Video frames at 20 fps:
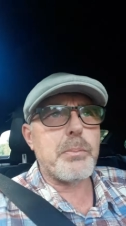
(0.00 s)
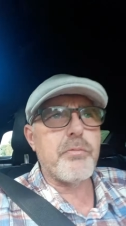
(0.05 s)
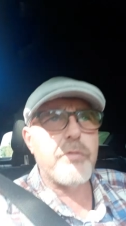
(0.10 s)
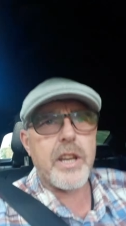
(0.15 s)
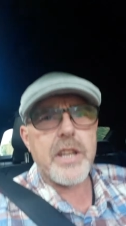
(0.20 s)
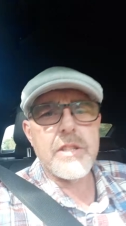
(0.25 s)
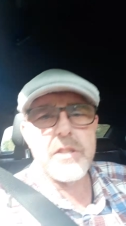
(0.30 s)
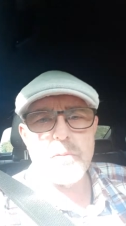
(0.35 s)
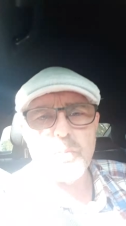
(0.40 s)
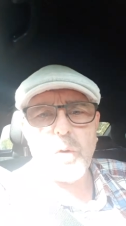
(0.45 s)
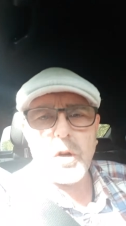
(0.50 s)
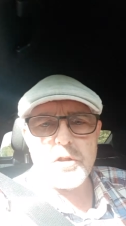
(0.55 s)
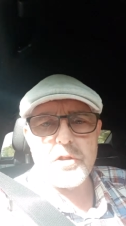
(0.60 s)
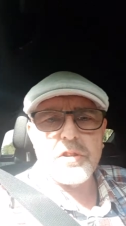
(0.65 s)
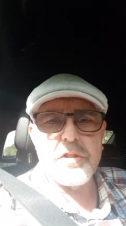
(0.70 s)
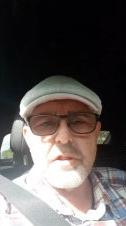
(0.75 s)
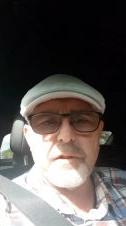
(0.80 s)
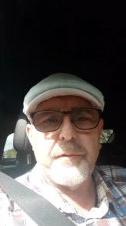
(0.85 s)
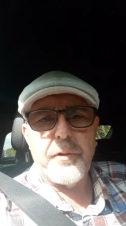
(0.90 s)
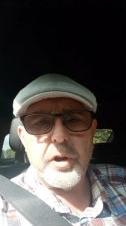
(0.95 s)
reads,
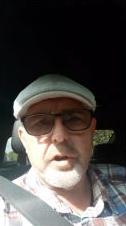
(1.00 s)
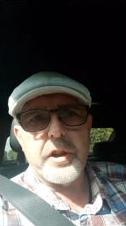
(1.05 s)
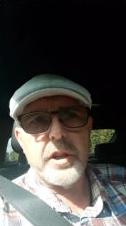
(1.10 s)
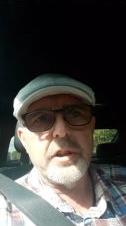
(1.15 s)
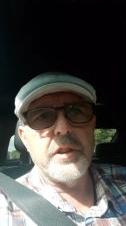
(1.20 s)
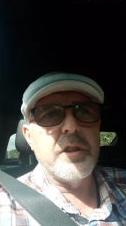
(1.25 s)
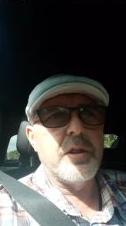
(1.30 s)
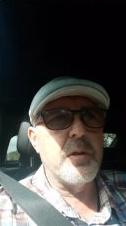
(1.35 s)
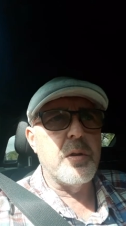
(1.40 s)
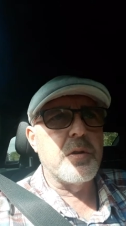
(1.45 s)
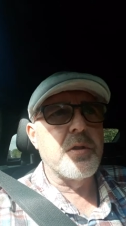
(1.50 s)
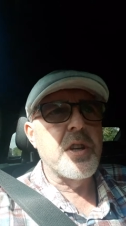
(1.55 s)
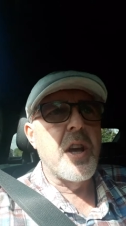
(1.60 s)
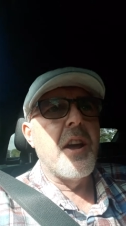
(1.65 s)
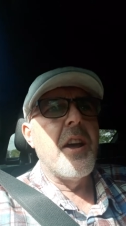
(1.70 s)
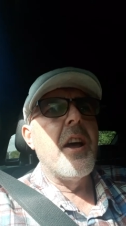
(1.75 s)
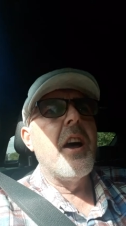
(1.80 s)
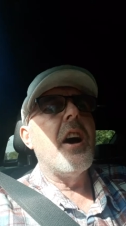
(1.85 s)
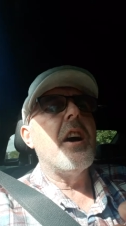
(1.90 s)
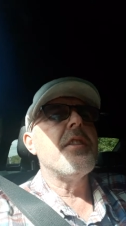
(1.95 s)
watches the fucking news
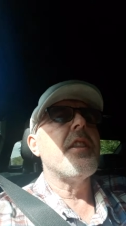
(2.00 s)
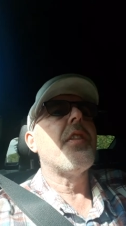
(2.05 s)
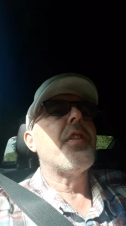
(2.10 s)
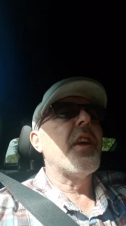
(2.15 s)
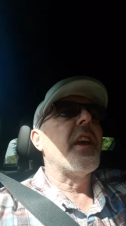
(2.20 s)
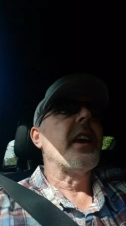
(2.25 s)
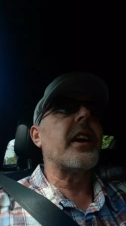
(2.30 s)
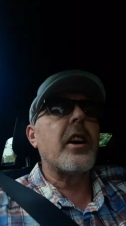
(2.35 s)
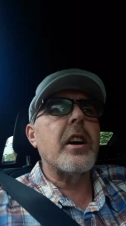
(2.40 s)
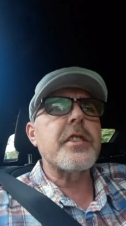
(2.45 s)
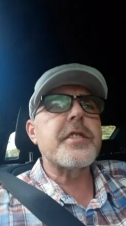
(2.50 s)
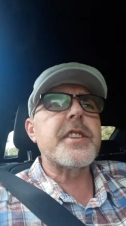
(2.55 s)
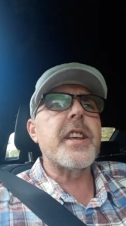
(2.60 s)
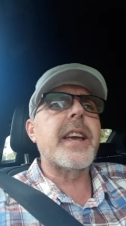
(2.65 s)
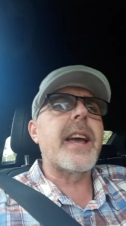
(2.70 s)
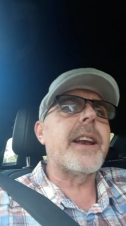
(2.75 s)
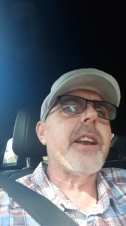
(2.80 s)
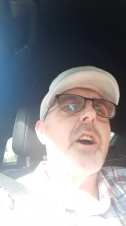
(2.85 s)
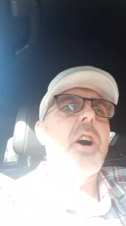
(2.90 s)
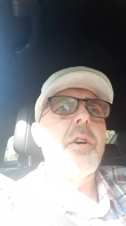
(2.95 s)
and they think because they
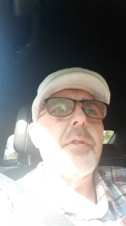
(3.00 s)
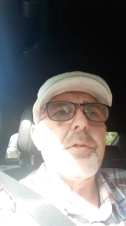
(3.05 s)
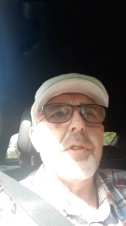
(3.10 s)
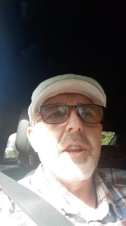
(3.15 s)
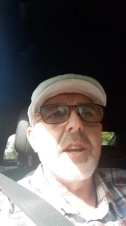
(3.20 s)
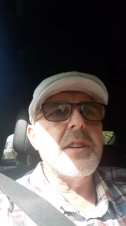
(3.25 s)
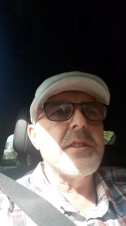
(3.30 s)
get it off the